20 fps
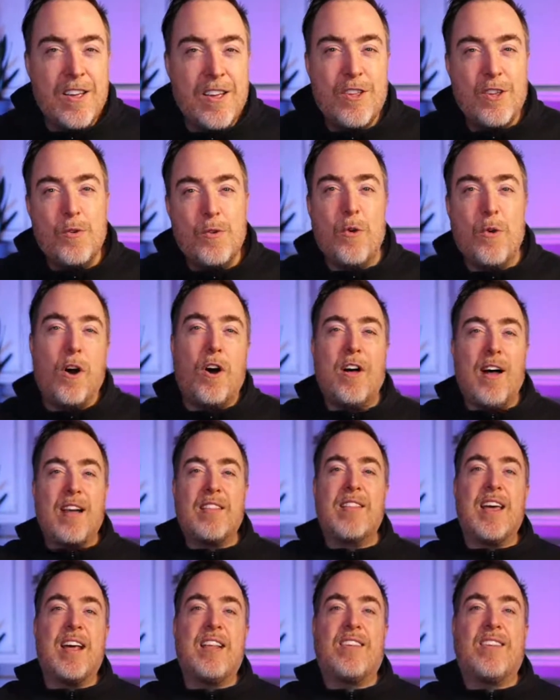you all had
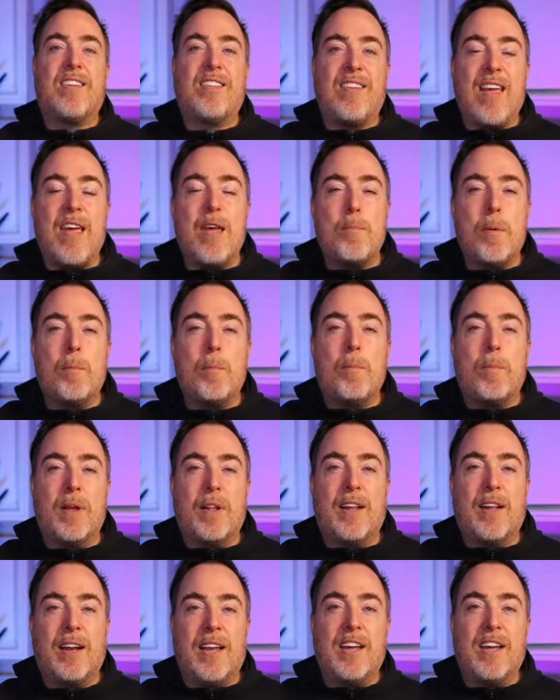that same
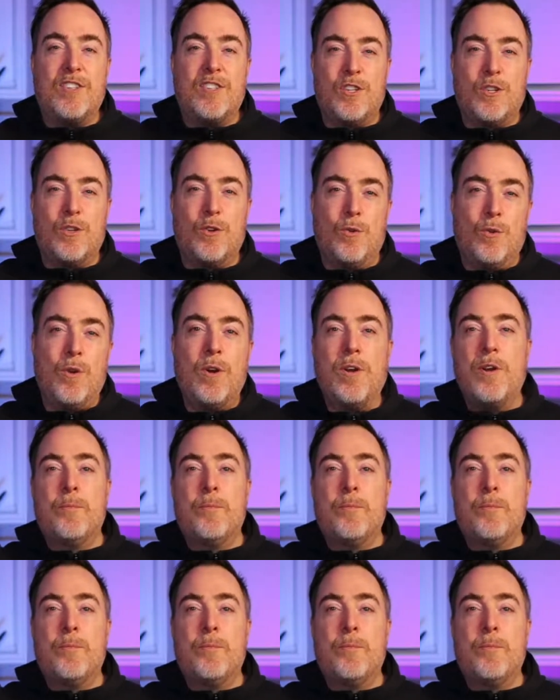ability to